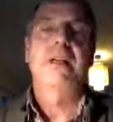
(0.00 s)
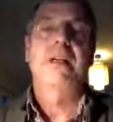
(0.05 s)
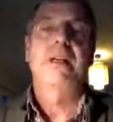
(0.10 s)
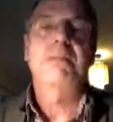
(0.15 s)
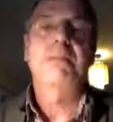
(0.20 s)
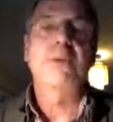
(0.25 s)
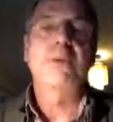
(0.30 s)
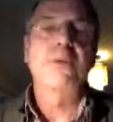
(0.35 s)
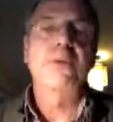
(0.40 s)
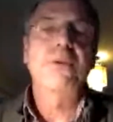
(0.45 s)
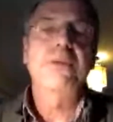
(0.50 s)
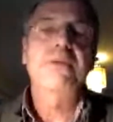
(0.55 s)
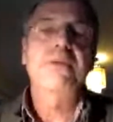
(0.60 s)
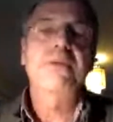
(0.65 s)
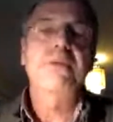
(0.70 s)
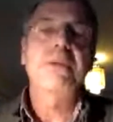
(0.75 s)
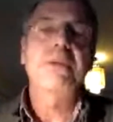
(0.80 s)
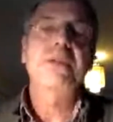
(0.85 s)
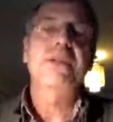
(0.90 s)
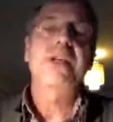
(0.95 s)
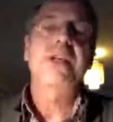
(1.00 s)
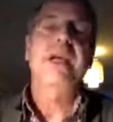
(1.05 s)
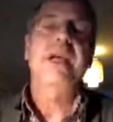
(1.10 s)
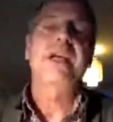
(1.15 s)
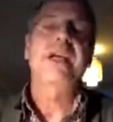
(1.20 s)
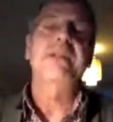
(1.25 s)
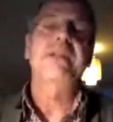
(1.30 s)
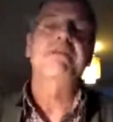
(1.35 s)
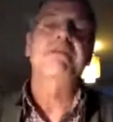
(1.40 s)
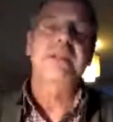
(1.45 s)
And both of which
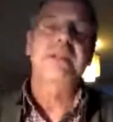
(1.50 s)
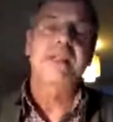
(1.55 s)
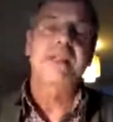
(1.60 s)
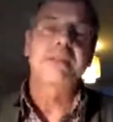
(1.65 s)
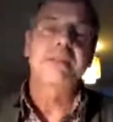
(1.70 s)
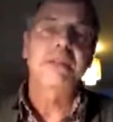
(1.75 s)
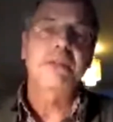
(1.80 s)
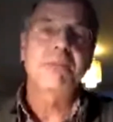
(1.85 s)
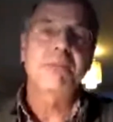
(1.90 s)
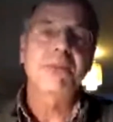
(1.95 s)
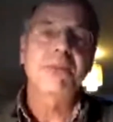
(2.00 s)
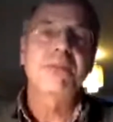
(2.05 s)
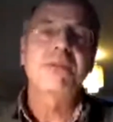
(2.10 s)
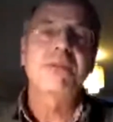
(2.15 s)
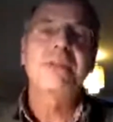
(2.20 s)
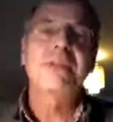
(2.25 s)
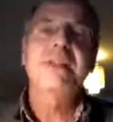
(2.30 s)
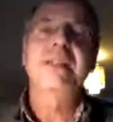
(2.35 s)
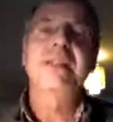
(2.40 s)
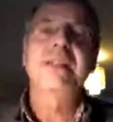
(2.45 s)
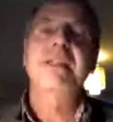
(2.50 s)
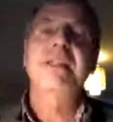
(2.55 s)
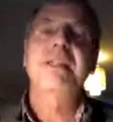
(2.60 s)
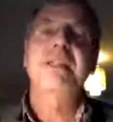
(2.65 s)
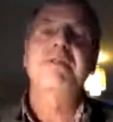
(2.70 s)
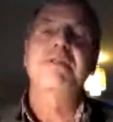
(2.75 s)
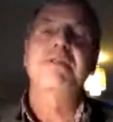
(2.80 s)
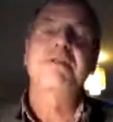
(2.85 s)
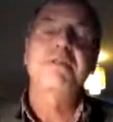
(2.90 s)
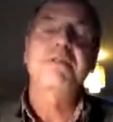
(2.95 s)
have a very
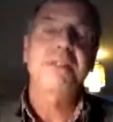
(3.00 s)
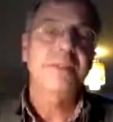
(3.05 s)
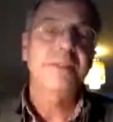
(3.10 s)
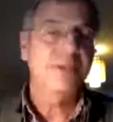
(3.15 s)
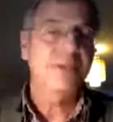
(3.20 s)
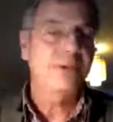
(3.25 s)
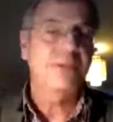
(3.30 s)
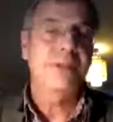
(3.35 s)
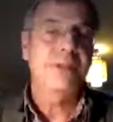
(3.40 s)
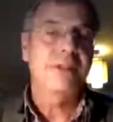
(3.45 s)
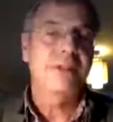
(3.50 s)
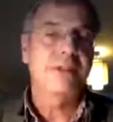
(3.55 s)
strong health component.